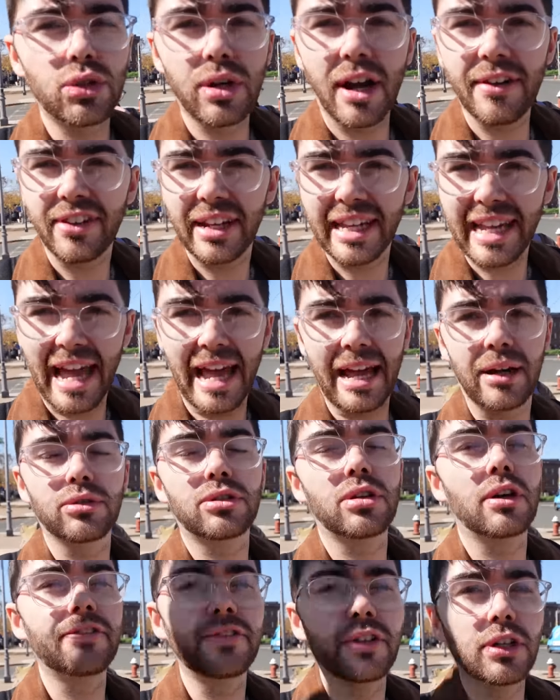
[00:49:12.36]
traveling
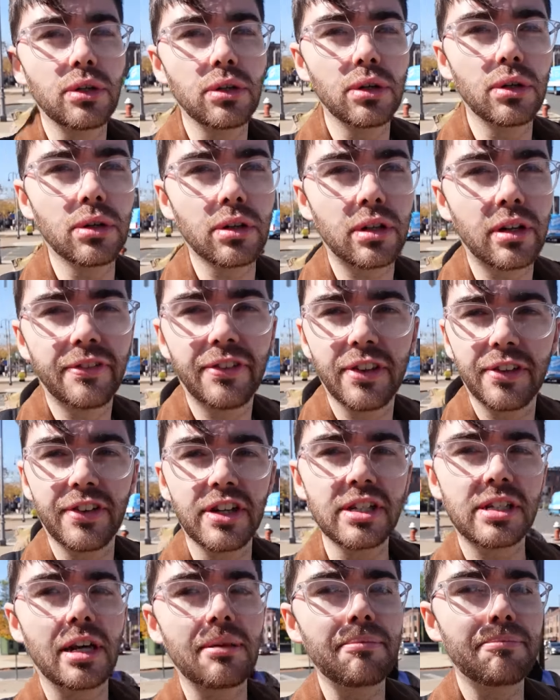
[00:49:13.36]
out of New York for the
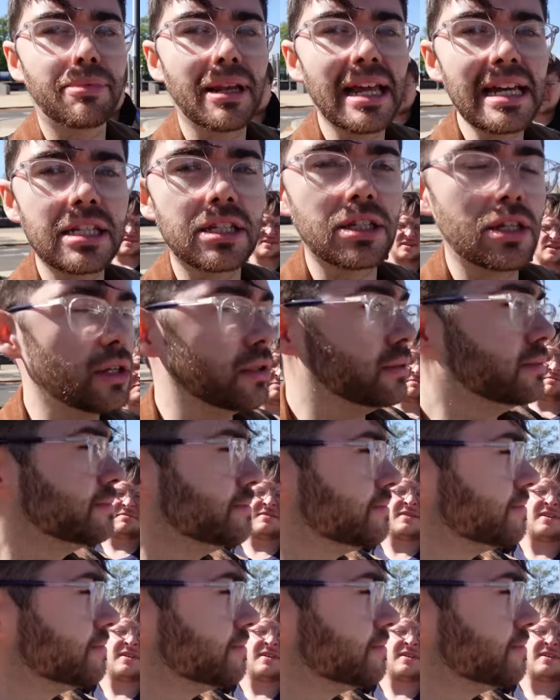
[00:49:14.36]
first time, bless you.